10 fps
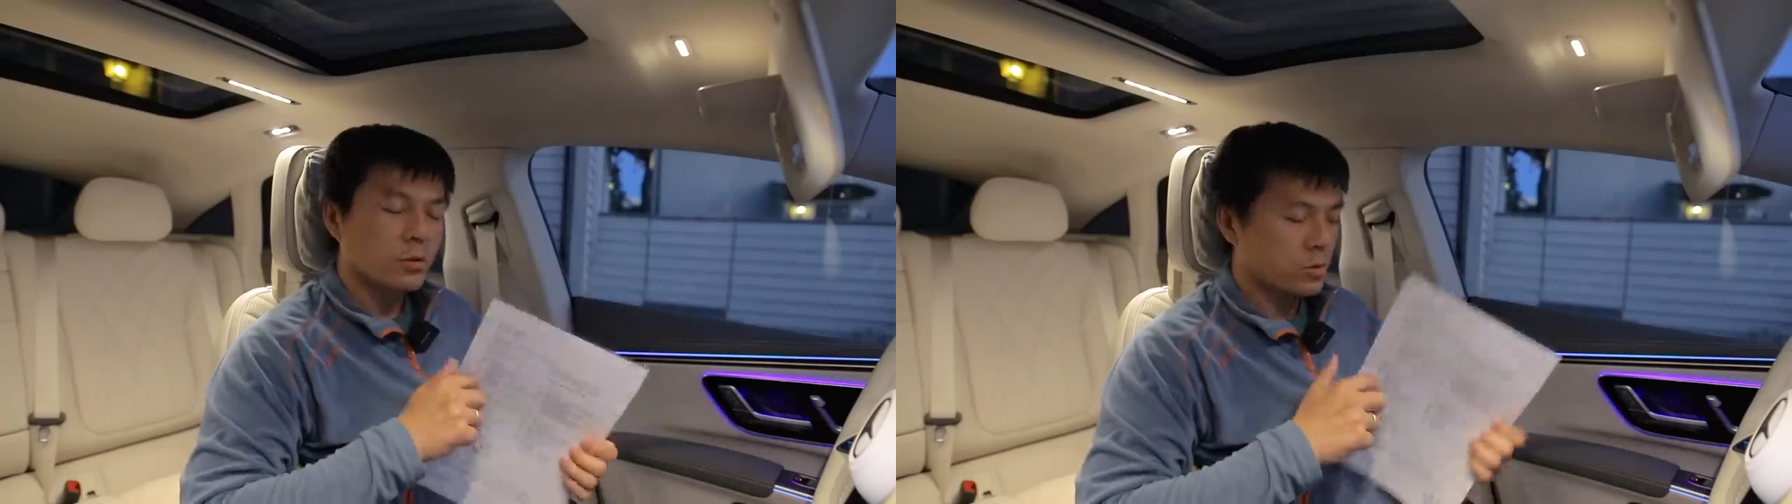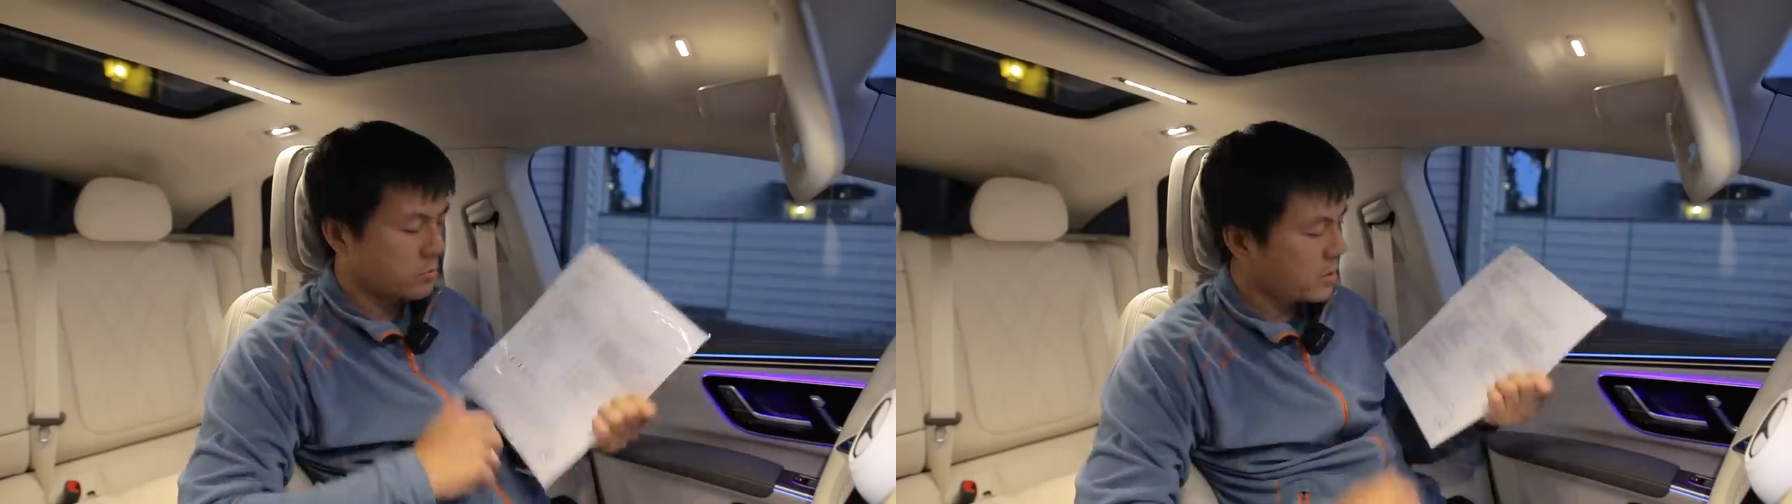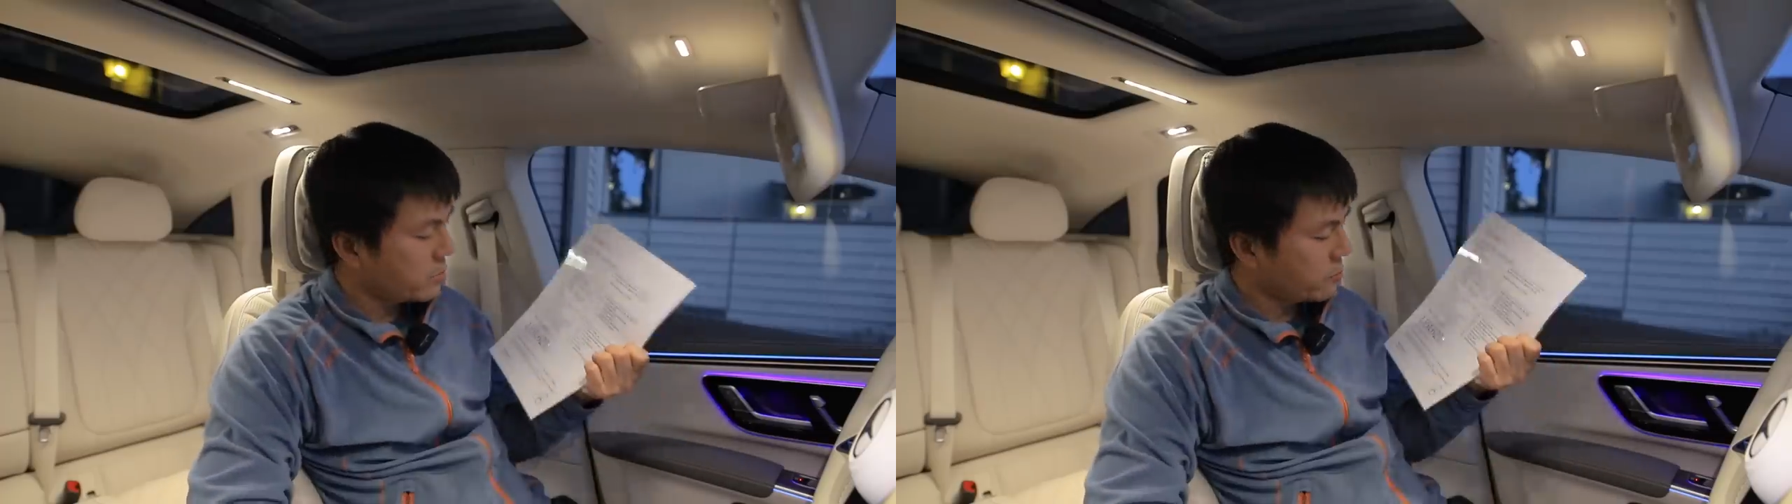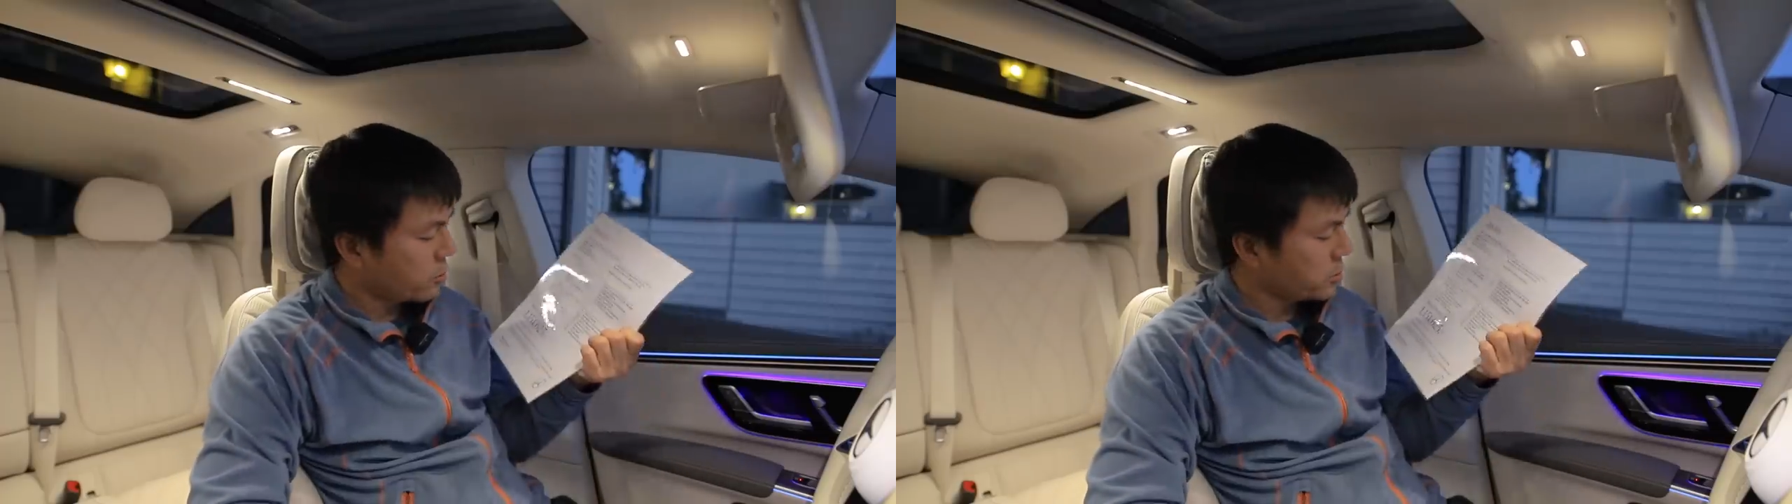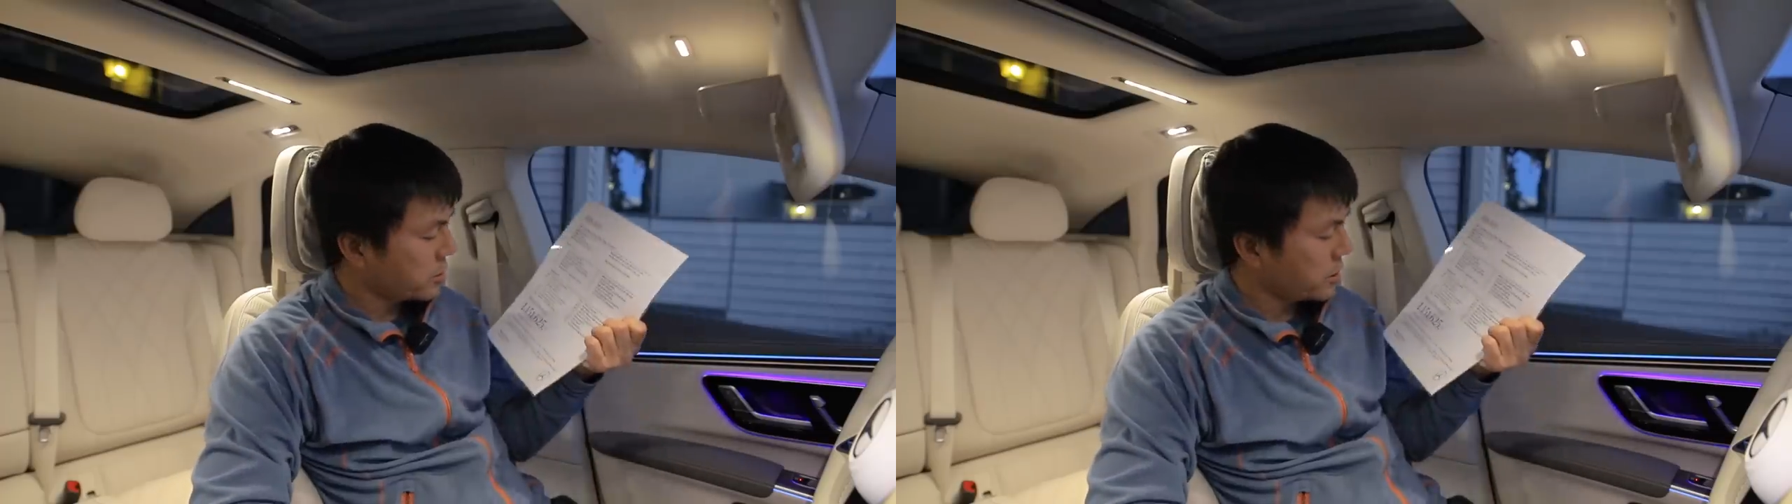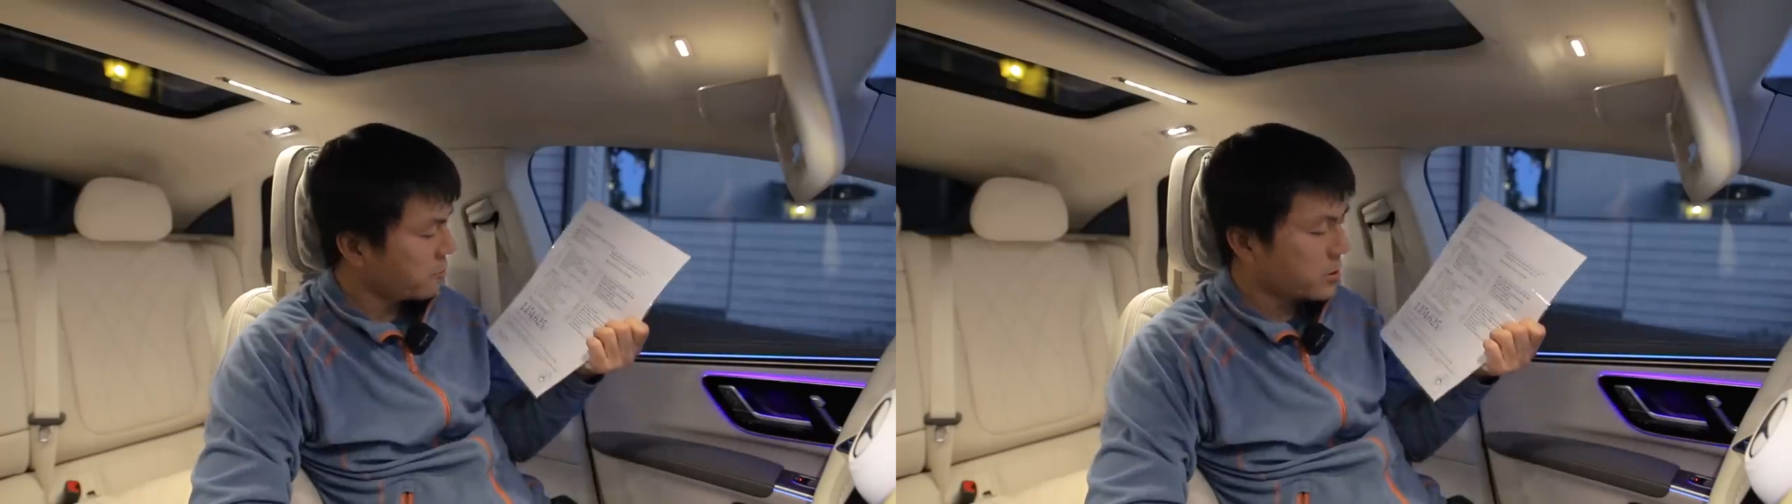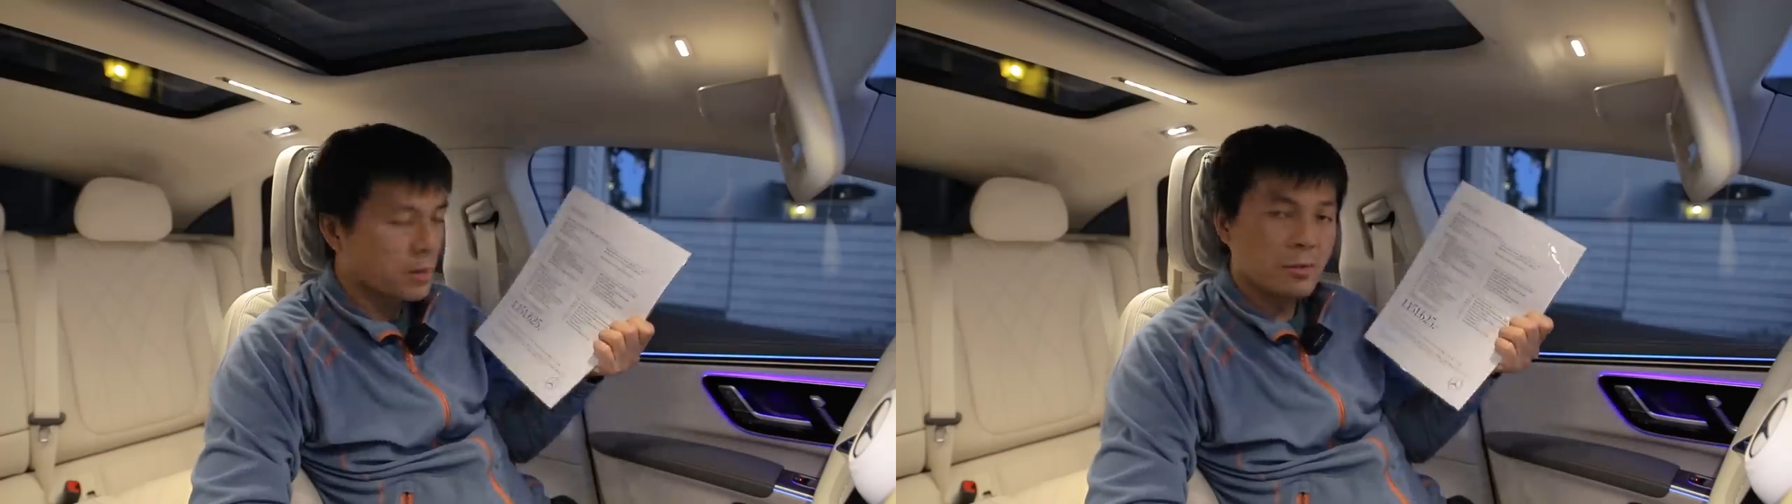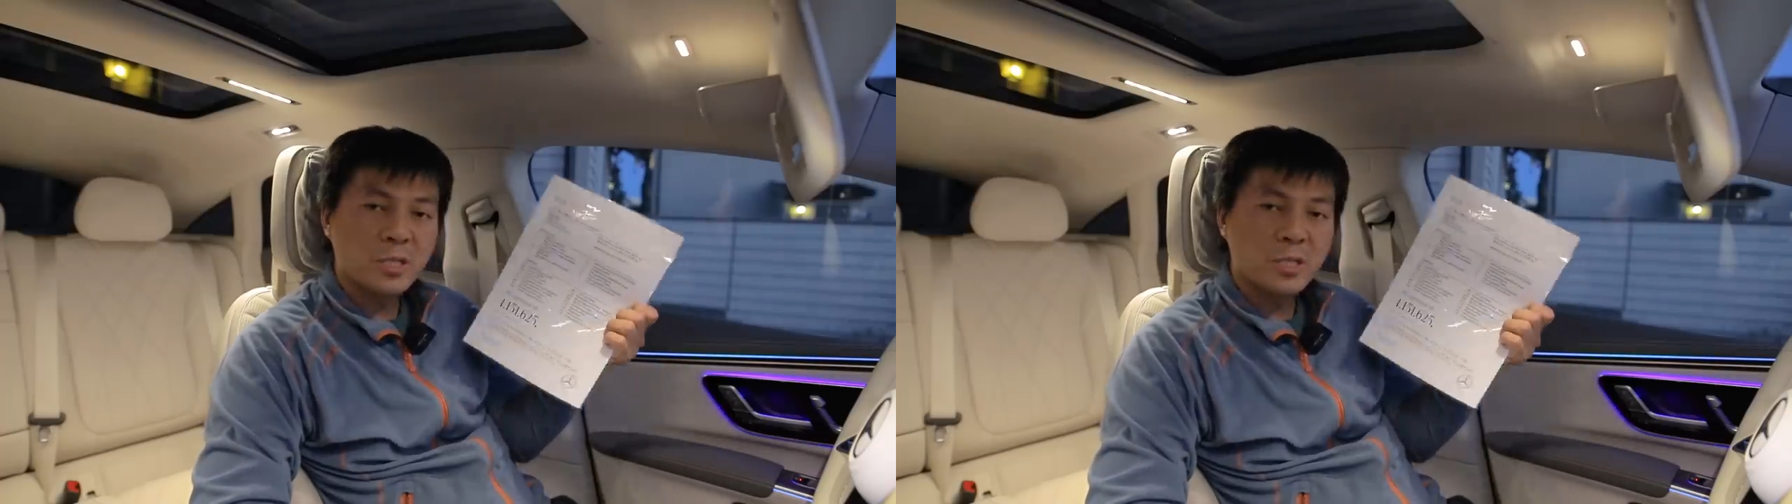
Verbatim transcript: So maybe one day when they